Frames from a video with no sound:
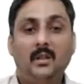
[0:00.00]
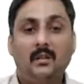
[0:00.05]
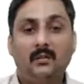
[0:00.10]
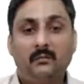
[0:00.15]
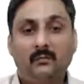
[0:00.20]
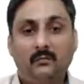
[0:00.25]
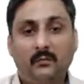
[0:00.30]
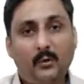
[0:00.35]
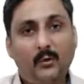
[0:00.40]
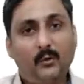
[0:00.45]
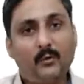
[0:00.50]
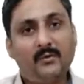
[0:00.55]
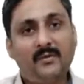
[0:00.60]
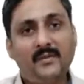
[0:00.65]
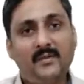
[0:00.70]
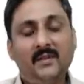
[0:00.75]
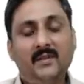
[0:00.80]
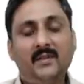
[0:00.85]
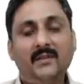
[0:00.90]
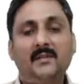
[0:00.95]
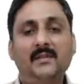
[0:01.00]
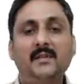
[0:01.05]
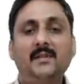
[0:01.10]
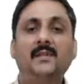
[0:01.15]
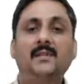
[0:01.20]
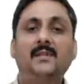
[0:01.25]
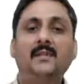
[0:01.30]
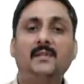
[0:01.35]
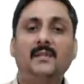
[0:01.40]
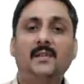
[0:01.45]
Photosynthesis
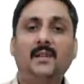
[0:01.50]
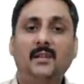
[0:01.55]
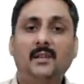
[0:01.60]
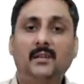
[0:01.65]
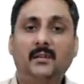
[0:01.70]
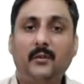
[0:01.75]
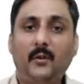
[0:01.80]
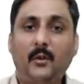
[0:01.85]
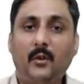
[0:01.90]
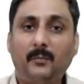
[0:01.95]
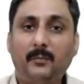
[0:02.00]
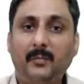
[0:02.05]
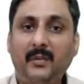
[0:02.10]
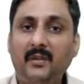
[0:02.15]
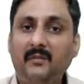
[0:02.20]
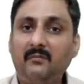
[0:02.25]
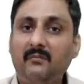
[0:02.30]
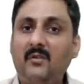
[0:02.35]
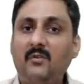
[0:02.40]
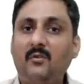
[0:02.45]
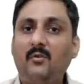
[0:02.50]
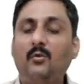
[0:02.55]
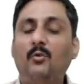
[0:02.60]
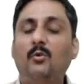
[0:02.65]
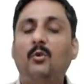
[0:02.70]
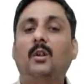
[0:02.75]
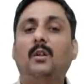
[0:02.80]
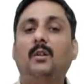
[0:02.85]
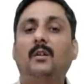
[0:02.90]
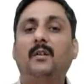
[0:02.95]
is a topic which
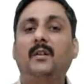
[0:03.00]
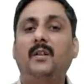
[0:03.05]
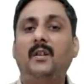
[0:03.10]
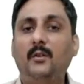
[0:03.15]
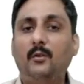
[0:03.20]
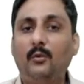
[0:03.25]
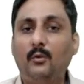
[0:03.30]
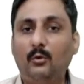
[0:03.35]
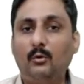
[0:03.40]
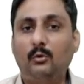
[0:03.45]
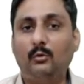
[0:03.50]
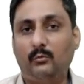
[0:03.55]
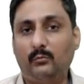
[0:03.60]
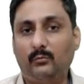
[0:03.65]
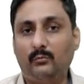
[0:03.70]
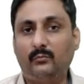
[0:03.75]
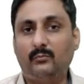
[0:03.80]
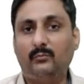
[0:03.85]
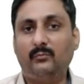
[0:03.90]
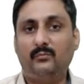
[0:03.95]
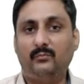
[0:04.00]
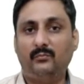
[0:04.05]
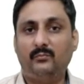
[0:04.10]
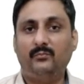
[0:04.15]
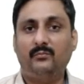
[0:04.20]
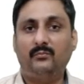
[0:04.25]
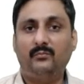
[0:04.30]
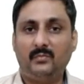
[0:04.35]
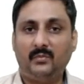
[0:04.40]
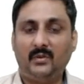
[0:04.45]
you already know.
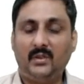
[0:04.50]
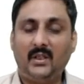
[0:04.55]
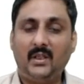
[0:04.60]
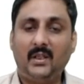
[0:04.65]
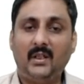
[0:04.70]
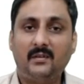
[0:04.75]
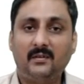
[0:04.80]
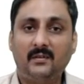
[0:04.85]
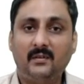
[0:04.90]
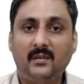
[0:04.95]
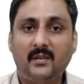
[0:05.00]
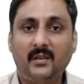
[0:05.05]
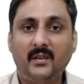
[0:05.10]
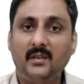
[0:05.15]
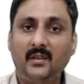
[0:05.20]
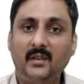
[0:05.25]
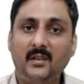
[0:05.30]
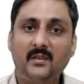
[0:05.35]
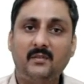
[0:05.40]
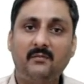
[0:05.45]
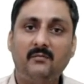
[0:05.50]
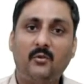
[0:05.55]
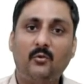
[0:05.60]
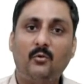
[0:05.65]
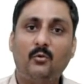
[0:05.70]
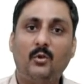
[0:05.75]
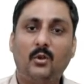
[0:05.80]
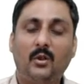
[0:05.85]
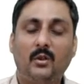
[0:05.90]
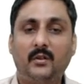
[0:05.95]
There are certain things which
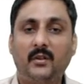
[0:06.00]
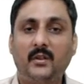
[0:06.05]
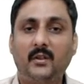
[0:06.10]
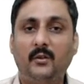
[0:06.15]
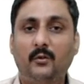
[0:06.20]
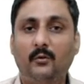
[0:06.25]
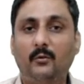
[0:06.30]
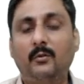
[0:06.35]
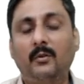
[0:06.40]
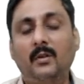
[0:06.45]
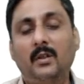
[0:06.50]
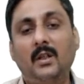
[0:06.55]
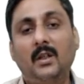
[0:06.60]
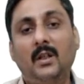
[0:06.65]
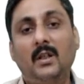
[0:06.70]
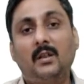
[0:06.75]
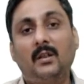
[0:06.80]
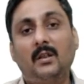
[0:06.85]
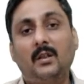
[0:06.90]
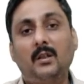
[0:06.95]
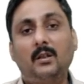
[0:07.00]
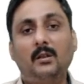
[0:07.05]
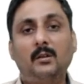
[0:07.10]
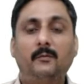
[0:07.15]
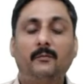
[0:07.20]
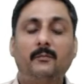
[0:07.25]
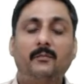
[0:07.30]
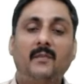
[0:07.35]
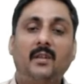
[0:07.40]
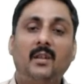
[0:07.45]
you already know.
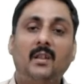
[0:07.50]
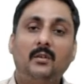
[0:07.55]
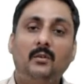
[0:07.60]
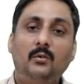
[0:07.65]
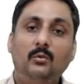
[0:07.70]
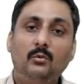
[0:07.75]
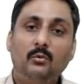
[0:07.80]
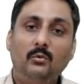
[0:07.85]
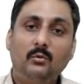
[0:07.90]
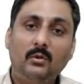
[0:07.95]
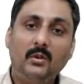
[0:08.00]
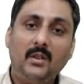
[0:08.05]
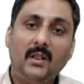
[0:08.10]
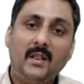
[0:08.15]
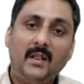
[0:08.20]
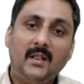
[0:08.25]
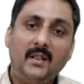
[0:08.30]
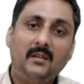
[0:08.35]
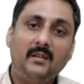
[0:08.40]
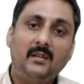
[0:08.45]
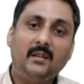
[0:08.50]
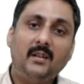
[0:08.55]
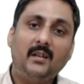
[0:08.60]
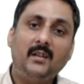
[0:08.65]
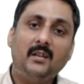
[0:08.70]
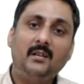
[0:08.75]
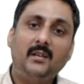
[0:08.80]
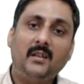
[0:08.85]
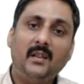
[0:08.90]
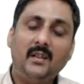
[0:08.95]
Now, you know that
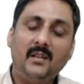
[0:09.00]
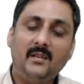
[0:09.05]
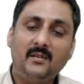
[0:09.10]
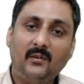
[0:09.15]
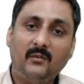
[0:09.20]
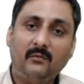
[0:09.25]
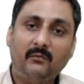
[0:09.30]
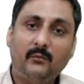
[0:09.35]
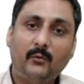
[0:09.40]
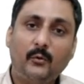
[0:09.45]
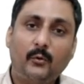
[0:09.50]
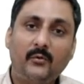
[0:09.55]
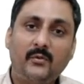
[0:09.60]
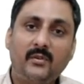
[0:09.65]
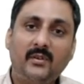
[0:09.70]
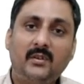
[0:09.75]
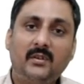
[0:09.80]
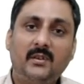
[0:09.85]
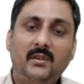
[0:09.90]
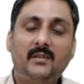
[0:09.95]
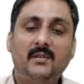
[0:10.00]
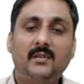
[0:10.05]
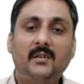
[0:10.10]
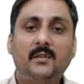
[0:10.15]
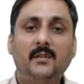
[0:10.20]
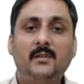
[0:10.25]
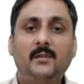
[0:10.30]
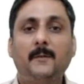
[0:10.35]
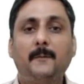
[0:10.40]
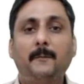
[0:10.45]
in case of
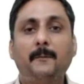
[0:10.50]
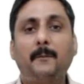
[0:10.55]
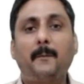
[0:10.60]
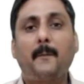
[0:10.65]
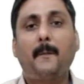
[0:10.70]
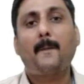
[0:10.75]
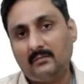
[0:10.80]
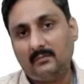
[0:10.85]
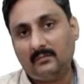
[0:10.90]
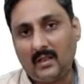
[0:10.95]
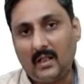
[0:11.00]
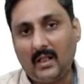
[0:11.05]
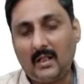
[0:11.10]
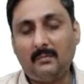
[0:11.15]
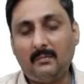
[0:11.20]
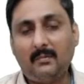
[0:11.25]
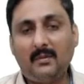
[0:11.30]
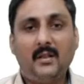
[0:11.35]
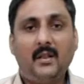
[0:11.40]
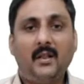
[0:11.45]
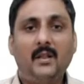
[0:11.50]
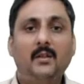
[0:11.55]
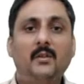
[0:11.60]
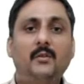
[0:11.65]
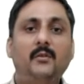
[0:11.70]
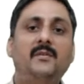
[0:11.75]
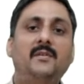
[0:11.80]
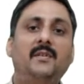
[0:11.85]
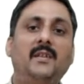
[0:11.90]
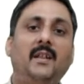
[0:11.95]
photosynthesis, carbon
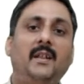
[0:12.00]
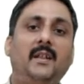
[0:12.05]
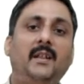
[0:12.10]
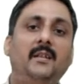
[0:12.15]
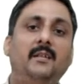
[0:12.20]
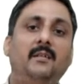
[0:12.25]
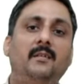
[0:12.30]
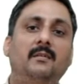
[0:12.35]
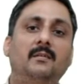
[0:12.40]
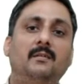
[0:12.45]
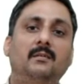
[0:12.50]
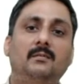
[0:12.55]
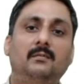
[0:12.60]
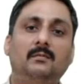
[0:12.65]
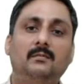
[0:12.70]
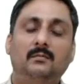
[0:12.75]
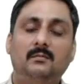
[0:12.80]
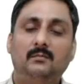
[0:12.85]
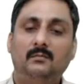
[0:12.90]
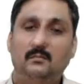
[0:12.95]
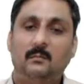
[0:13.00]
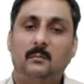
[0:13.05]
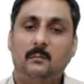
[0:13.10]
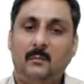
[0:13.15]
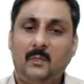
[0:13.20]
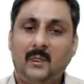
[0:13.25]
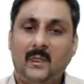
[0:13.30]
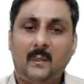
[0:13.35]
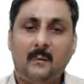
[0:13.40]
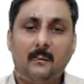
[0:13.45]
dioxide
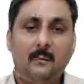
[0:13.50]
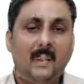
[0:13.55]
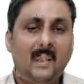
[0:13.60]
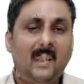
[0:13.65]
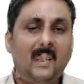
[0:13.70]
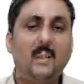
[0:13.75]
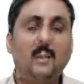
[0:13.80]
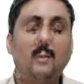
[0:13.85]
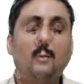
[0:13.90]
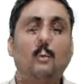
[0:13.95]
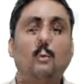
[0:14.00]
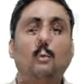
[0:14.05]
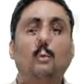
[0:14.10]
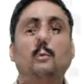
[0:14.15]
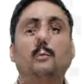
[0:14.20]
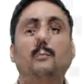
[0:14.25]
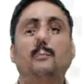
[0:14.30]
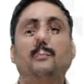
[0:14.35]
play a major role.